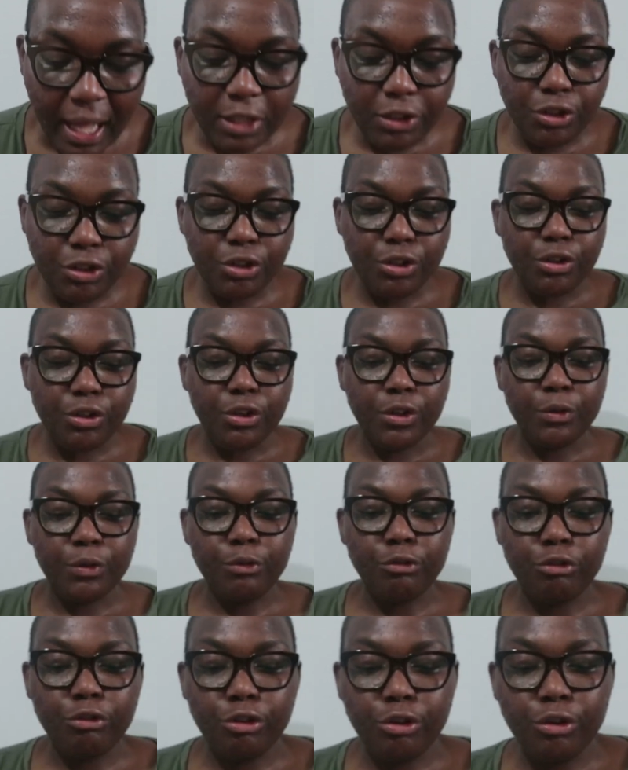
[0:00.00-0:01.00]

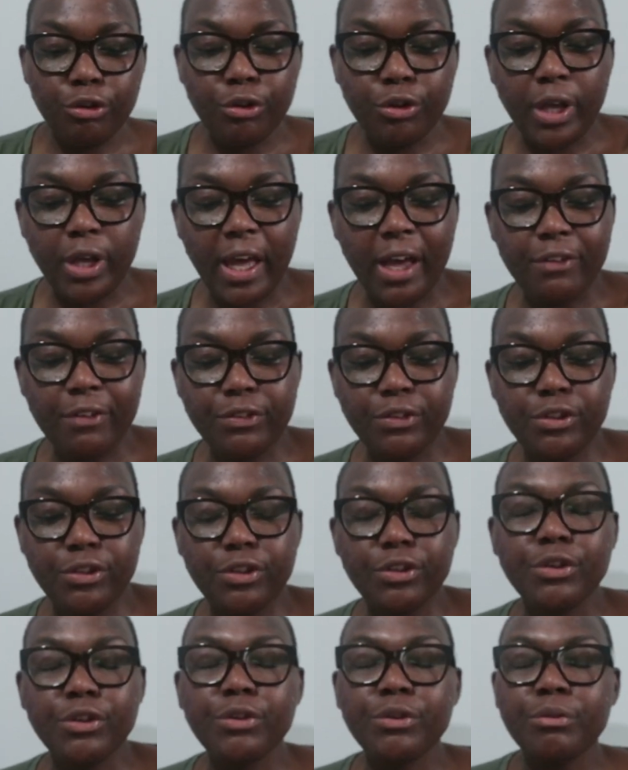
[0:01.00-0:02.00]
You have
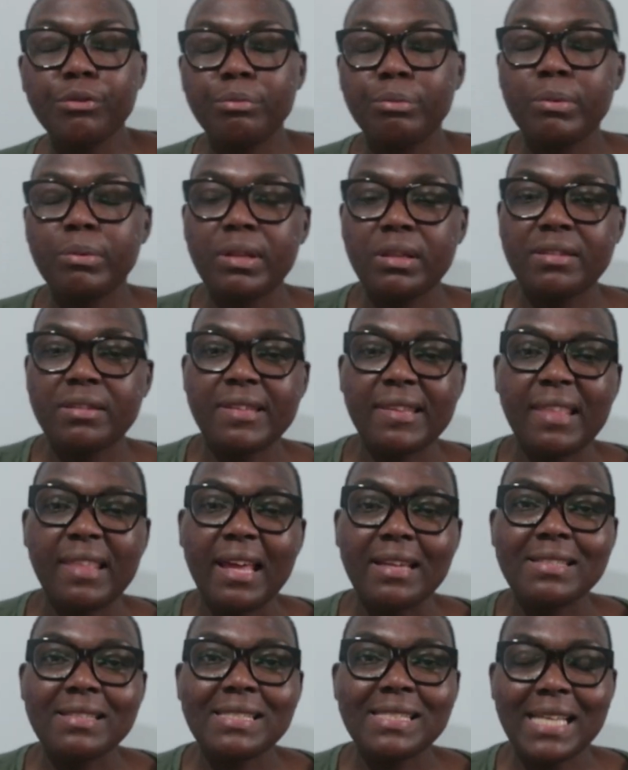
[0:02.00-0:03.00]
to
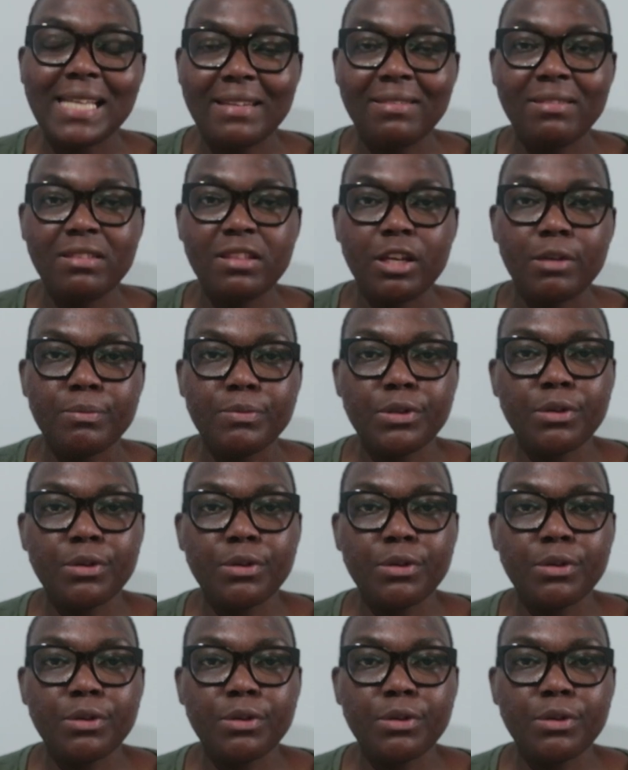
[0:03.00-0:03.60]
then send them.